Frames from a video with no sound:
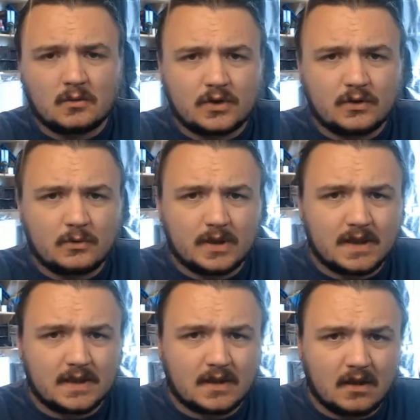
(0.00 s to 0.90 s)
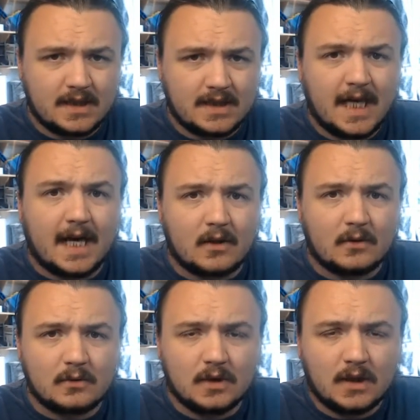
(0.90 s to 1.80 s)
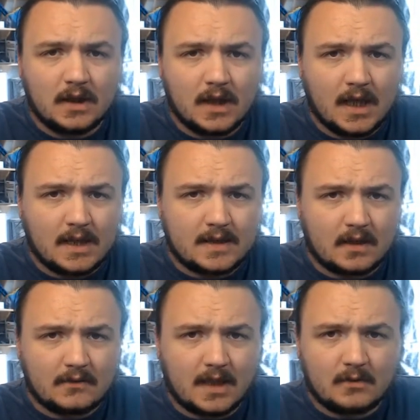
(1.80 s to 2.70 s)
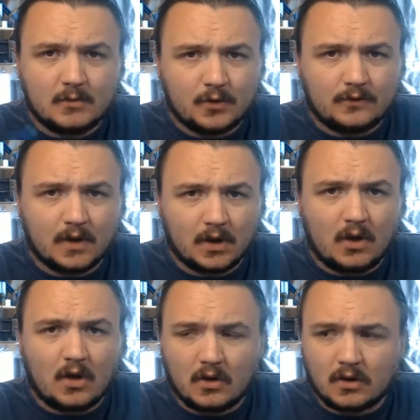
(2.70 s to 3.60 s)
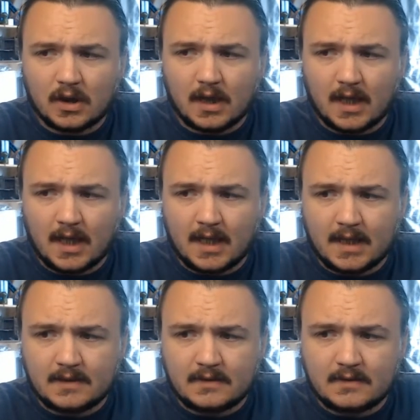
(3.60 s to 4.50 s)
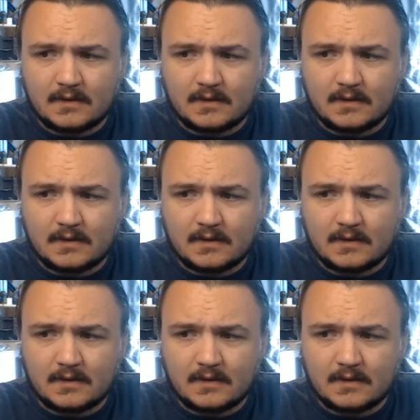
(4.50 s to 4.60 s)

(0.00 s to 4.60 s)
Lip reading: do with this guy now is I'll now move along and